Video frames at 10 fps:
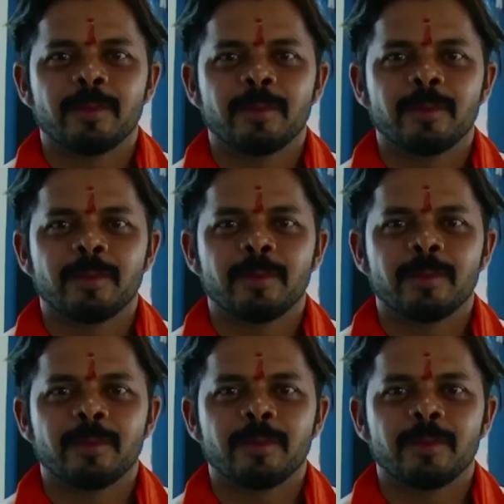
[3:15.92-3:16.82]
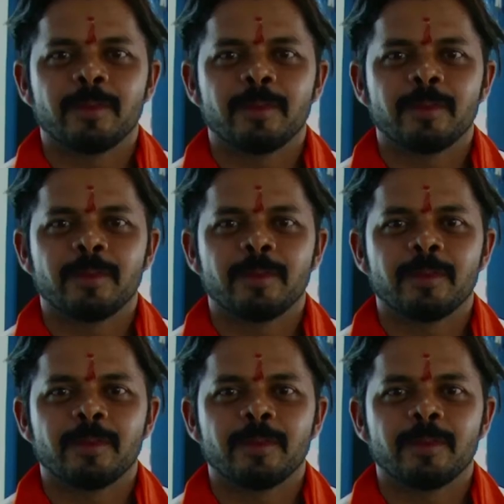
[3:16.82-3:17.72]

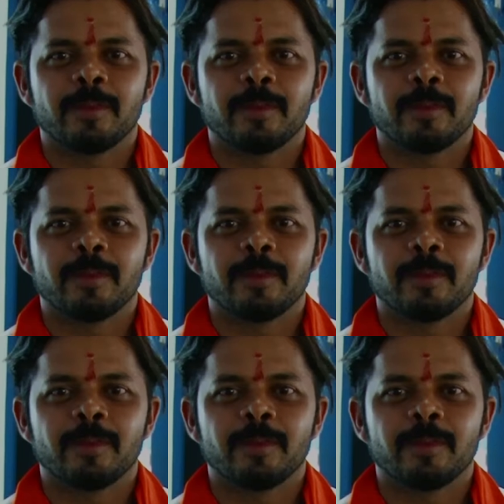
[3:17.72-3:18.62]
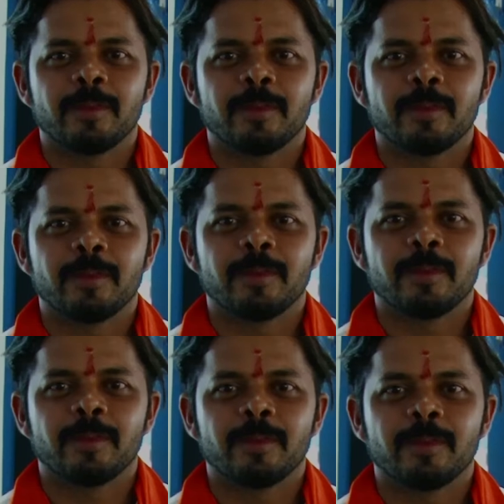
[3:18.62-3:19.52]

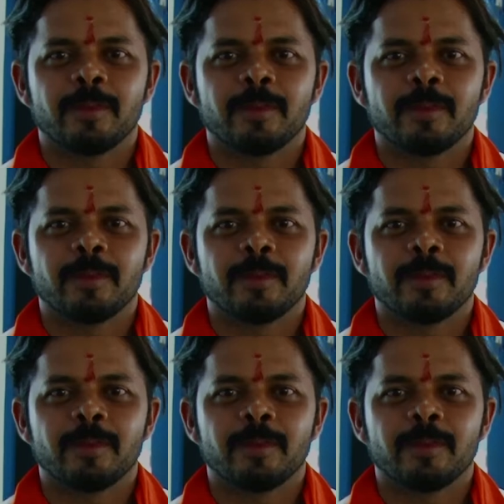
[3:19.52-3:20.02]
No one is speaking in this clip.